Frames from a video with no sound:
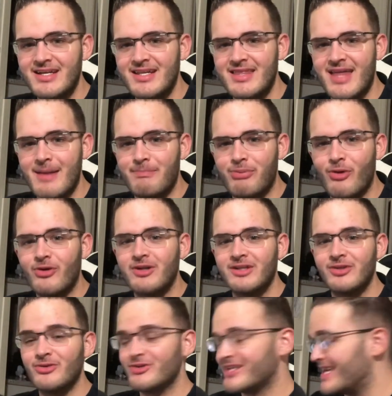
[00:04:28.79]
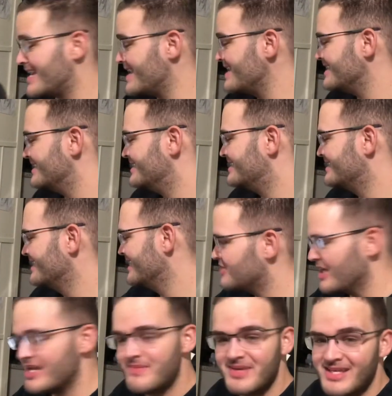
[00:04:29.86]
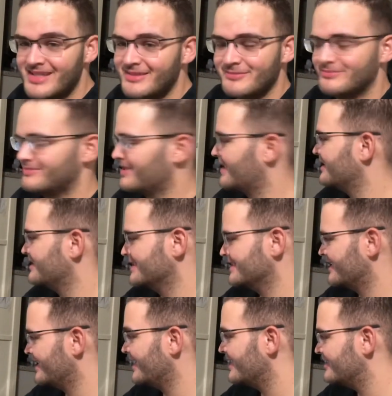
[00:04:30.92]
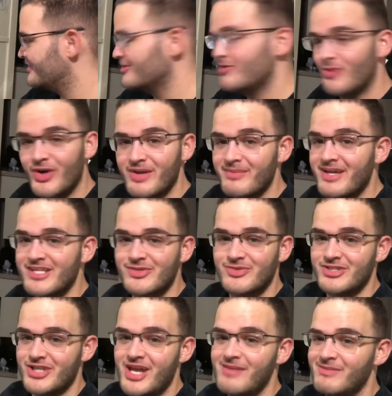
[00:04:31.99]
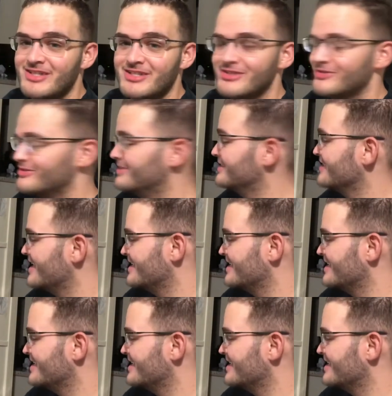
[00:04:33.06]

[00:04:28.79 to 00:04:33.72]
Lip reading: That poor little kid. Jamie, God, you don't want to mess with Jamie, dude.